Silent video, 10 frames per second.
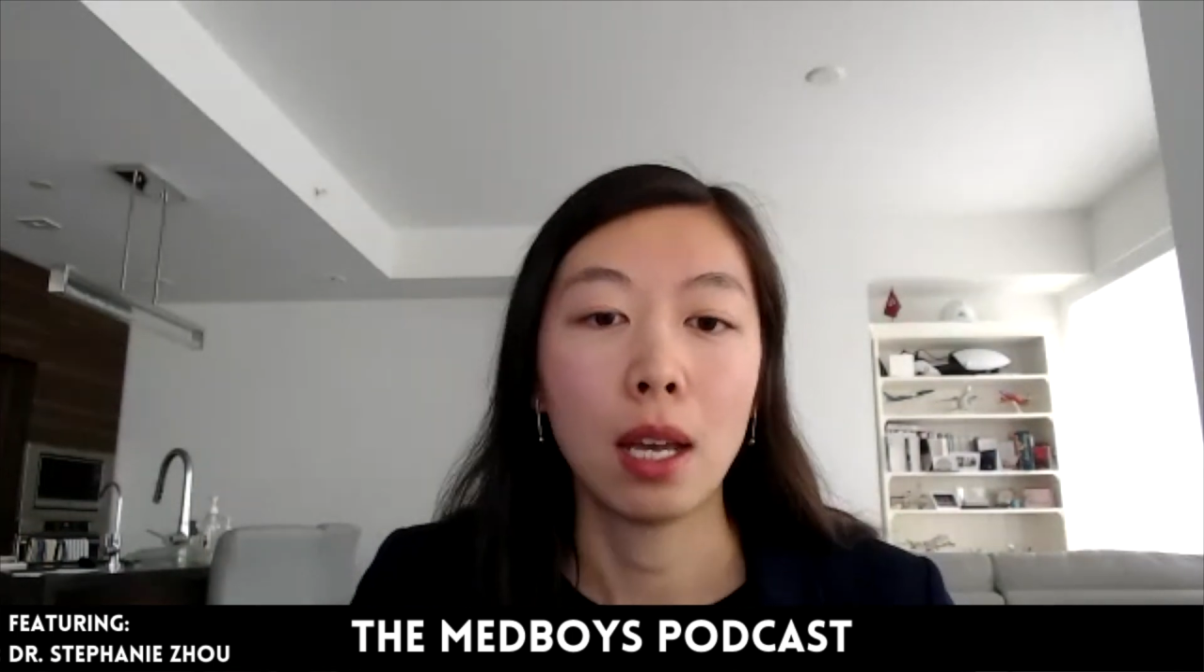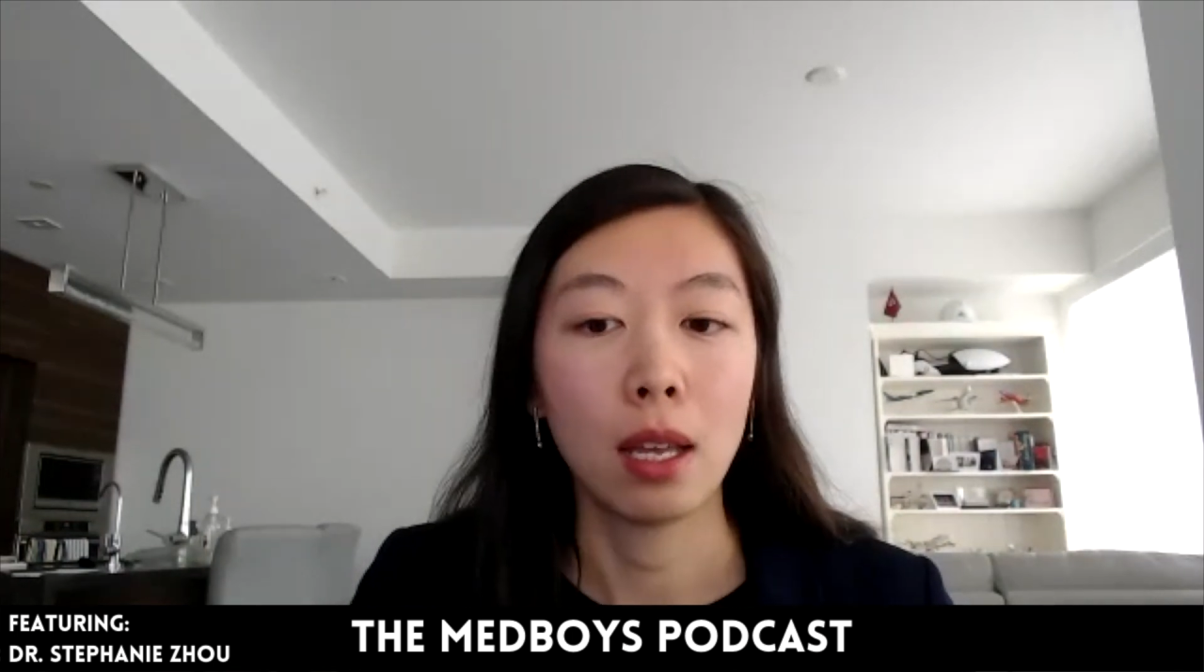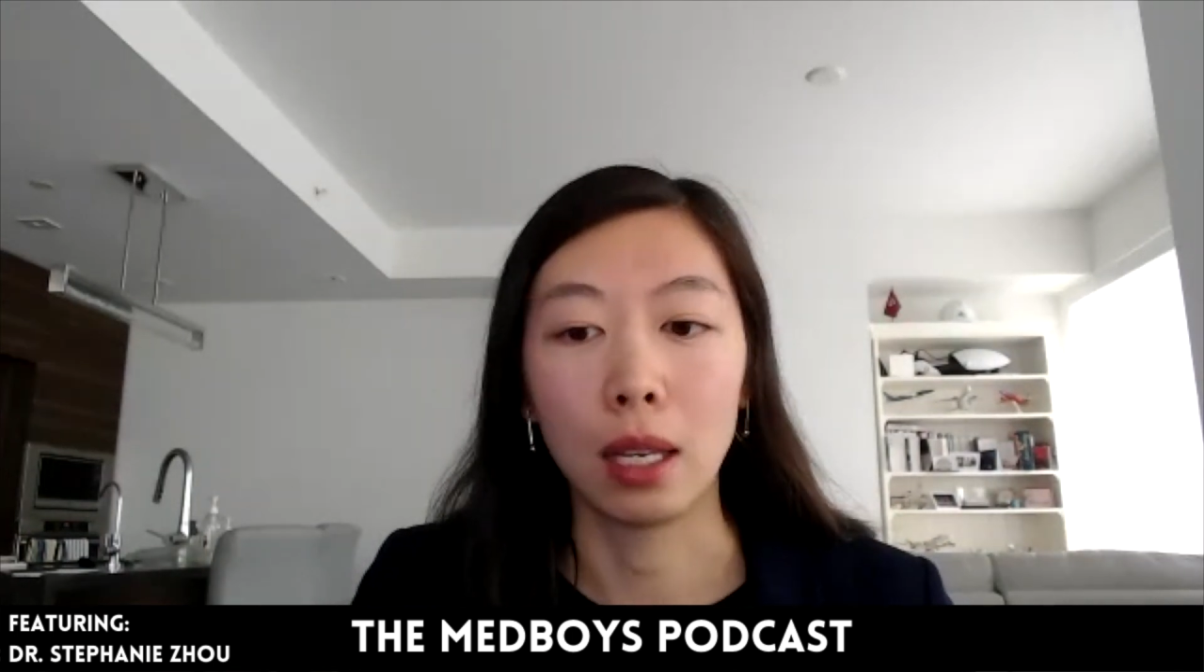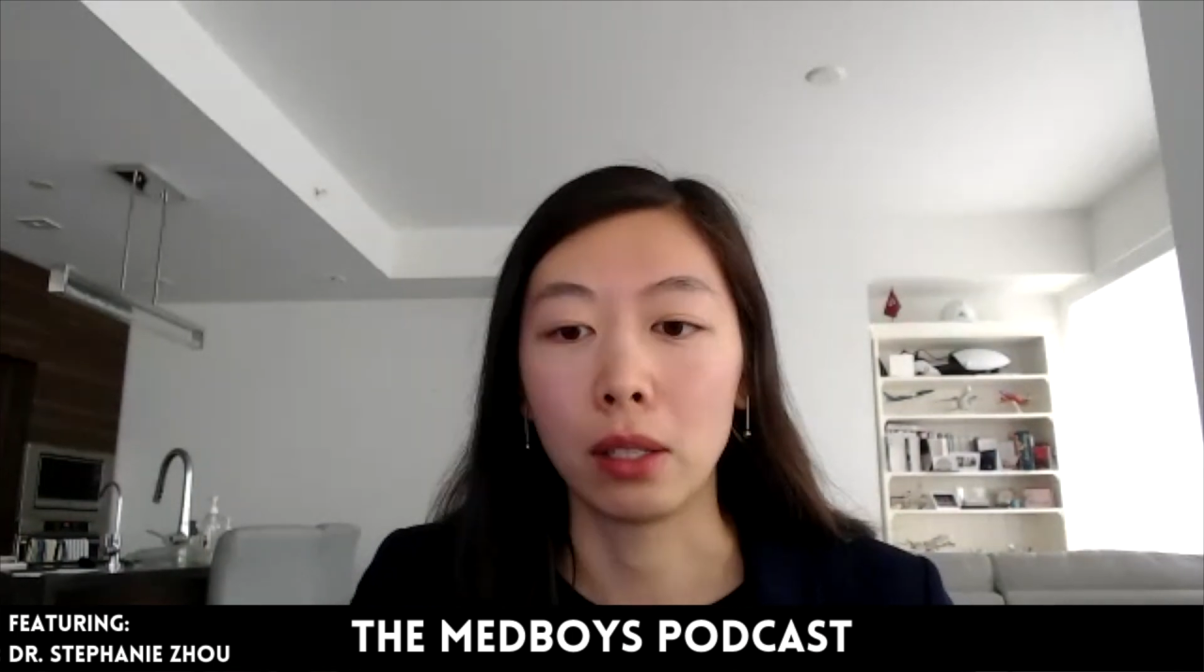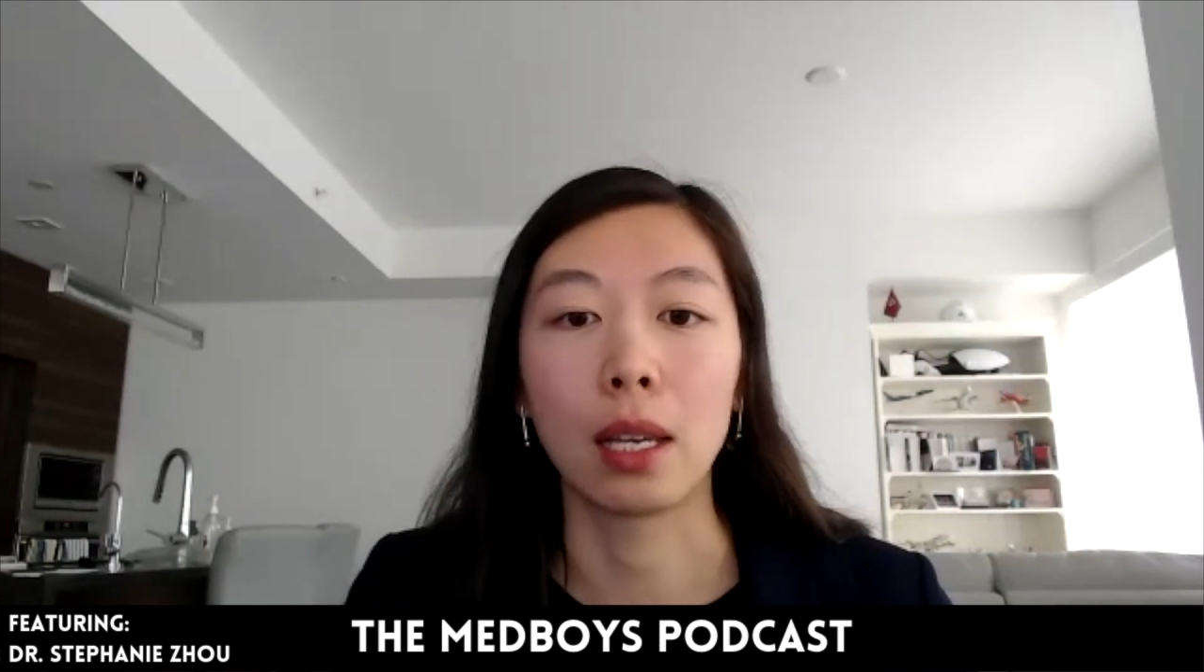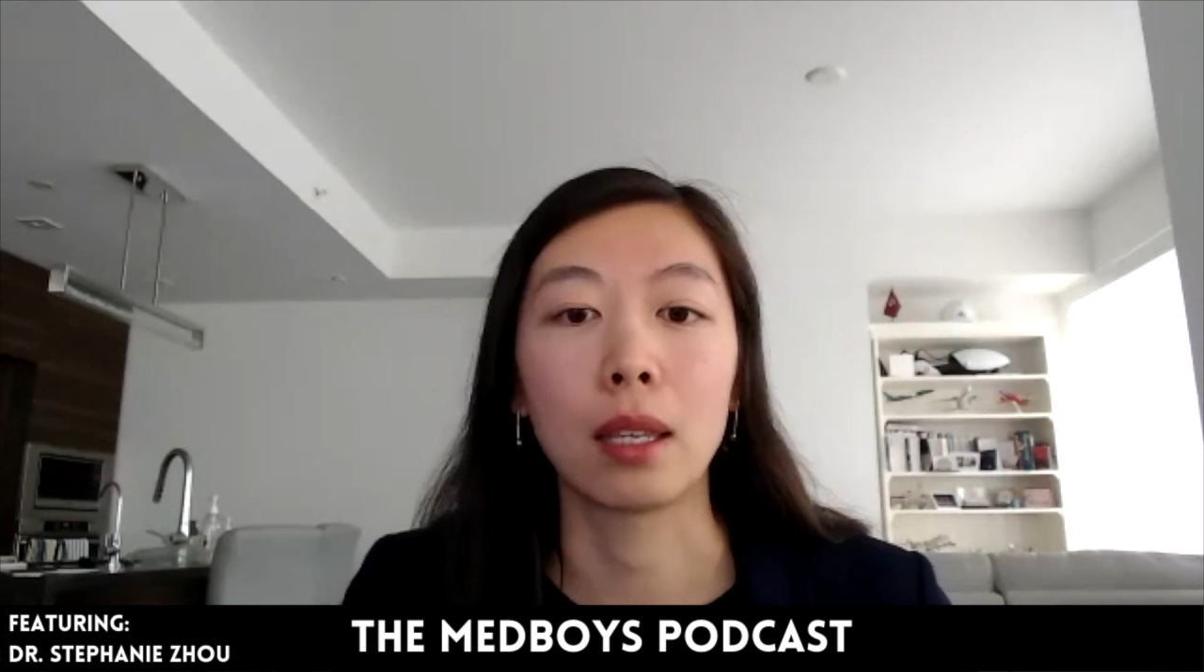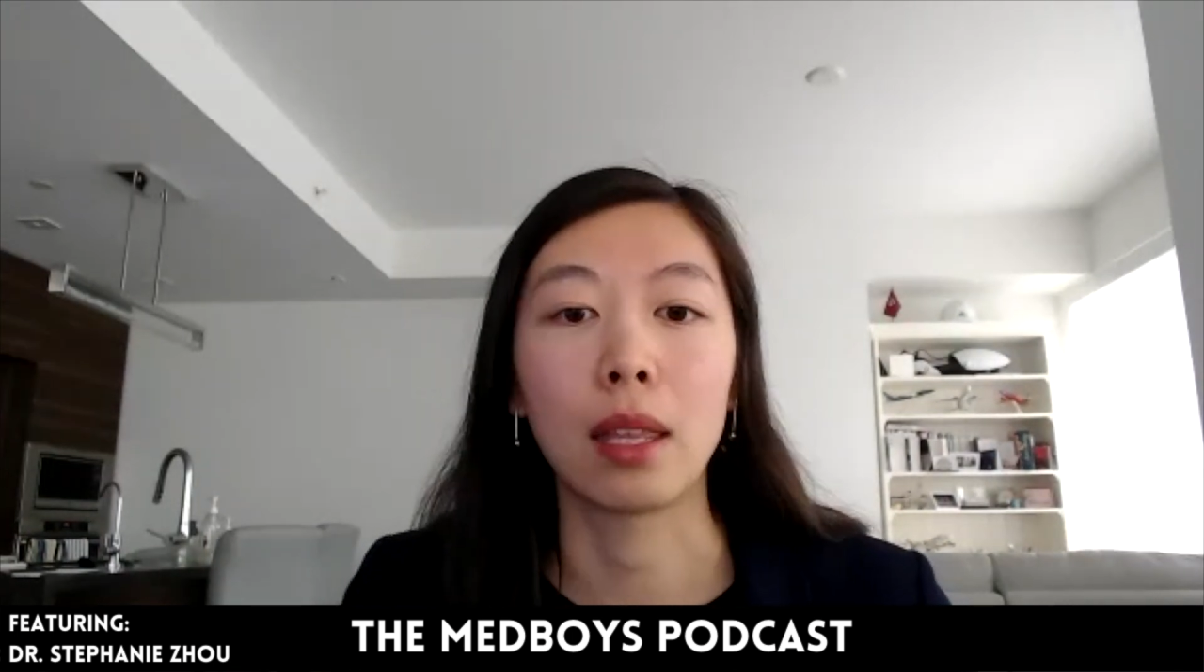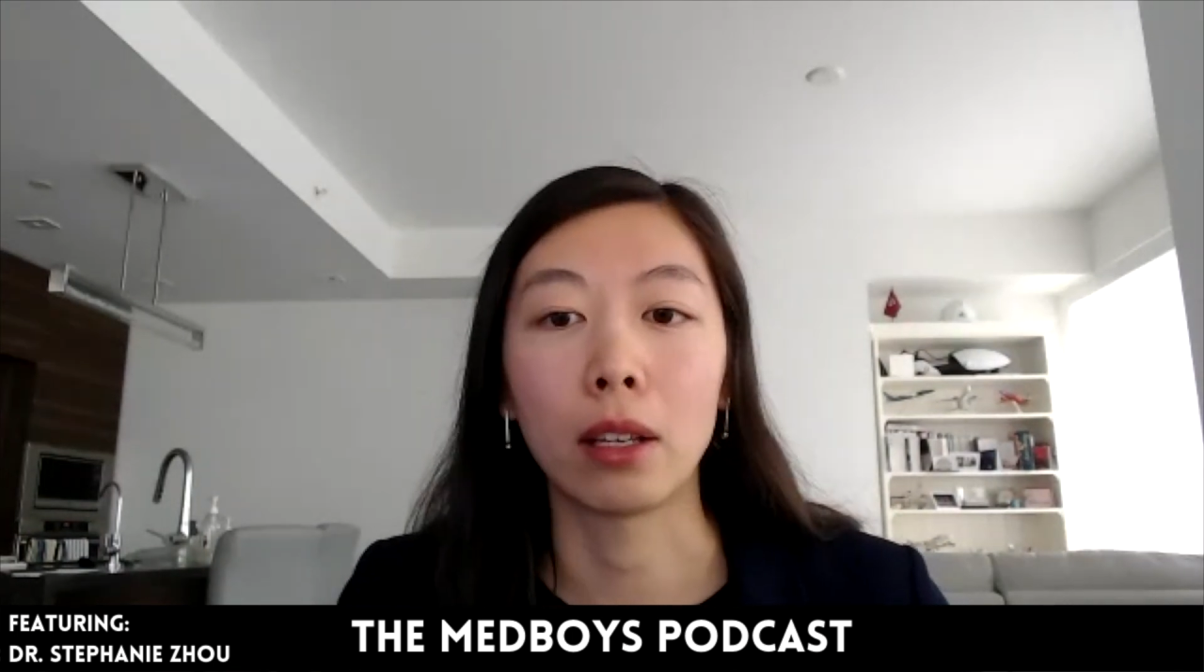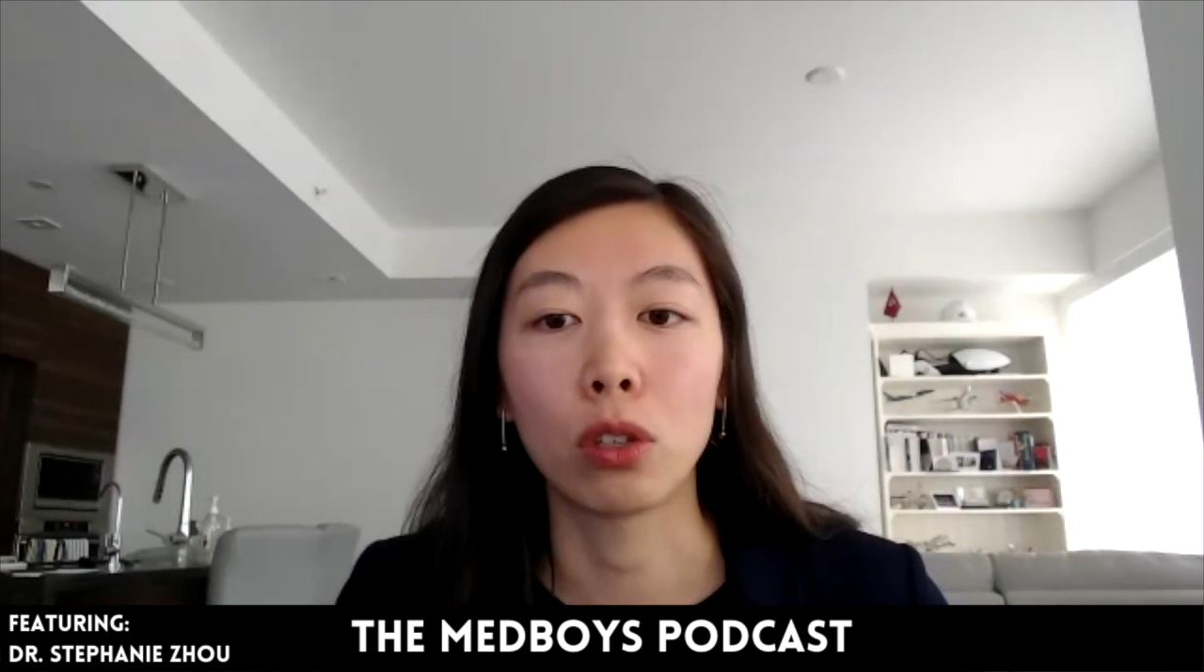things like that.